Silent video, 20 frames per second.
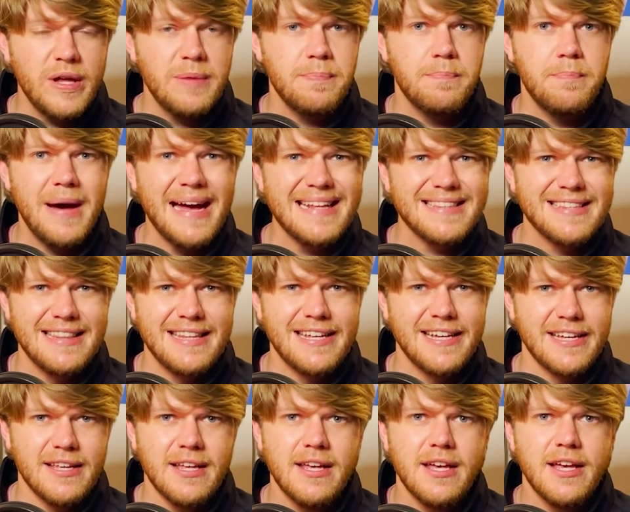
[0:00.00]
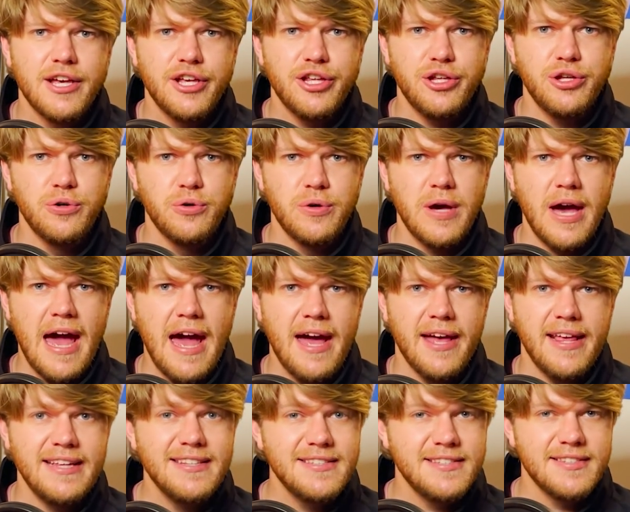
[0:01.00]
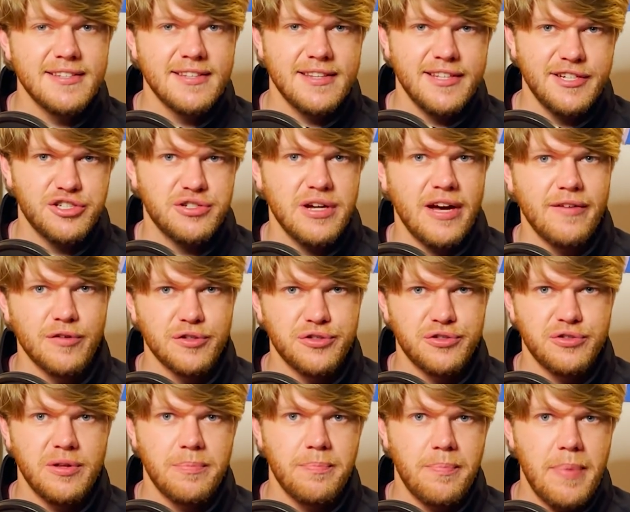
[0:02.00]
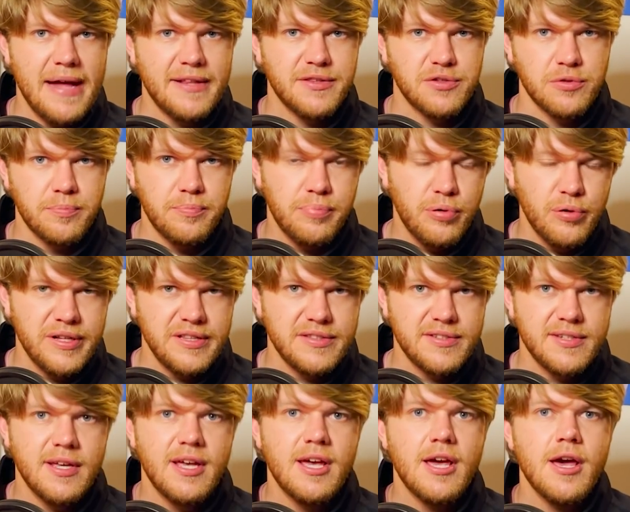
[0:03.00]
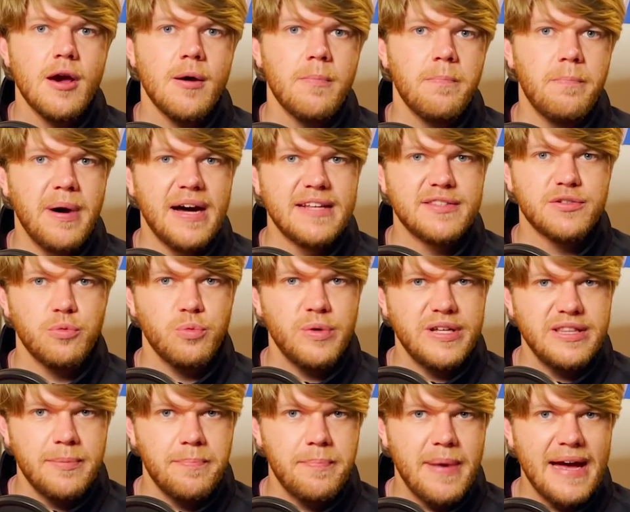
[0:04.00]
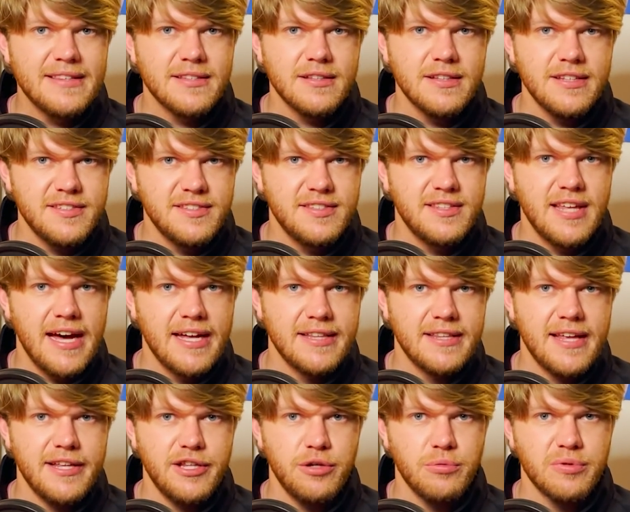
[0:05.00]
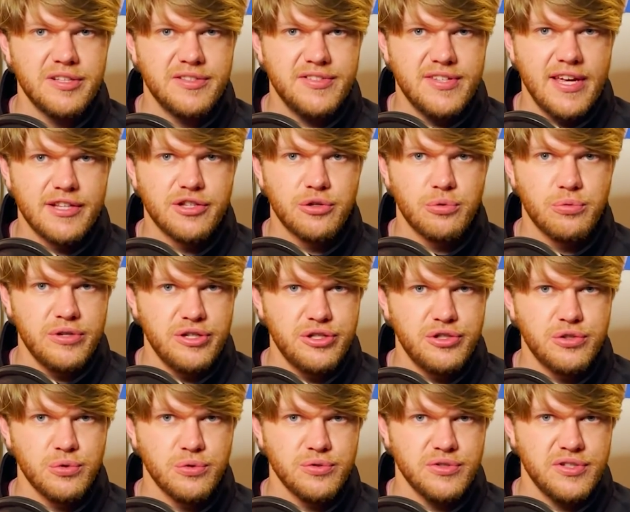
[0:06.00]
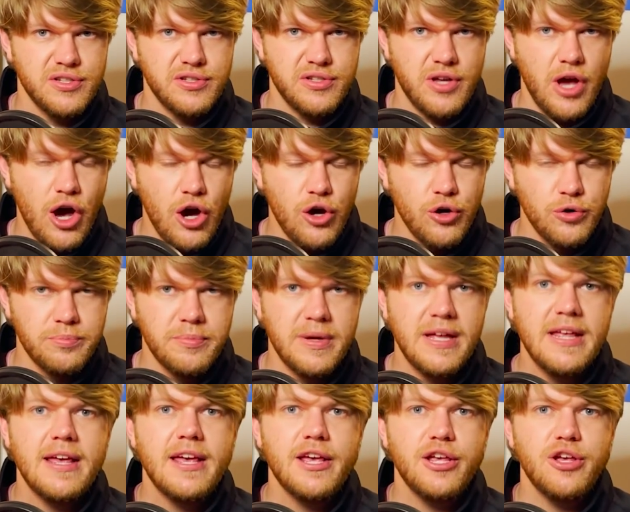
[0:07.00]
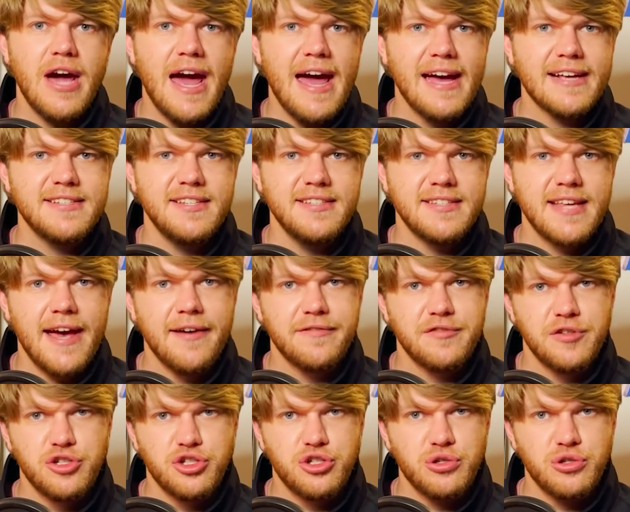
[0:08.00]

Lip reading: when battling, you instantly travel to the battle point. But when the battle is done and you want to take the resources home, your Axies have to